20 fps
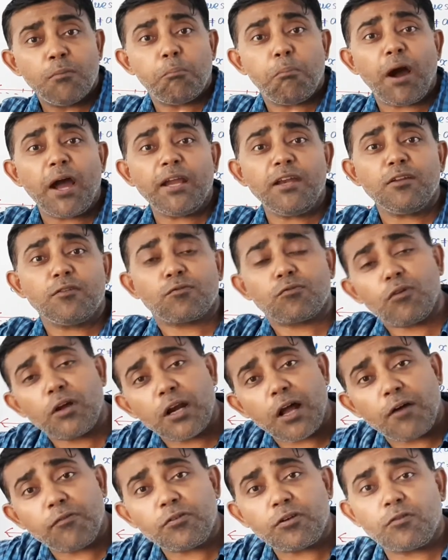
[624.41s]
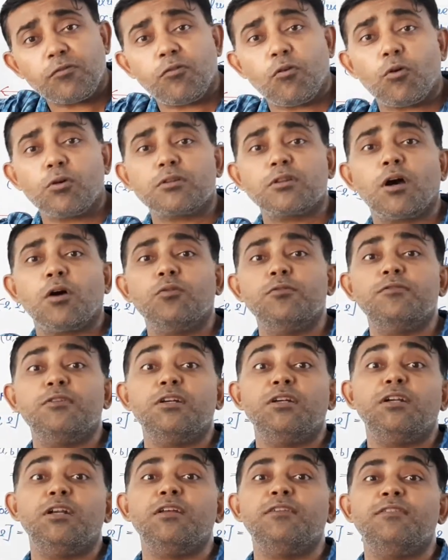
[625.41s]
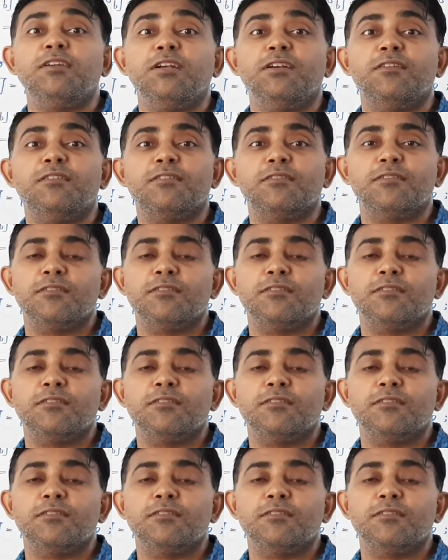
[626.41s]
minus 1 after 4000 digits,